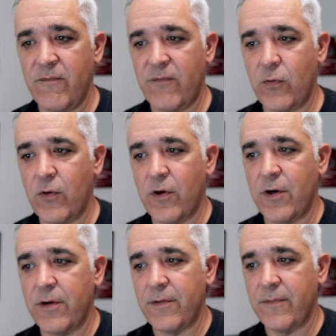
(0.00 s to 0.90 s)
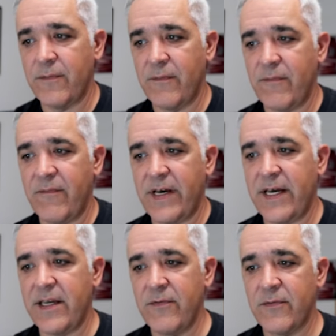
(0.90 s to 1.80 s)
4,
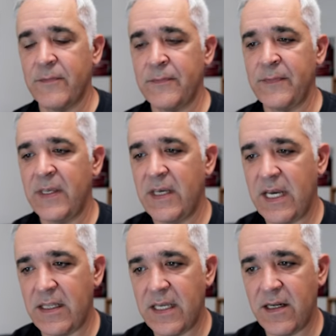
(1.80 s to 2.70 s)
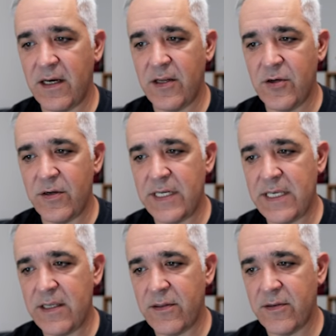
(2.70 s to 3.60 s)
5. And then
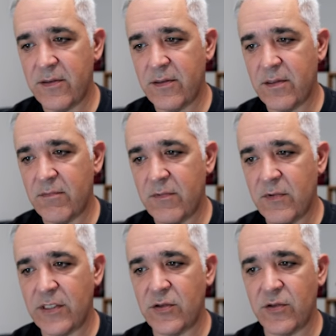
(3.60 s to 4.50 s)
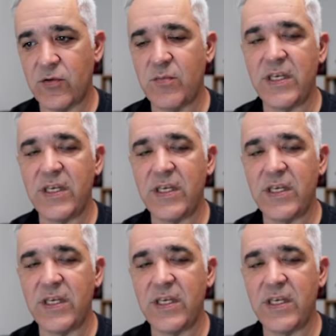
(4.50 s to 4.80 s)
underneath, right, so this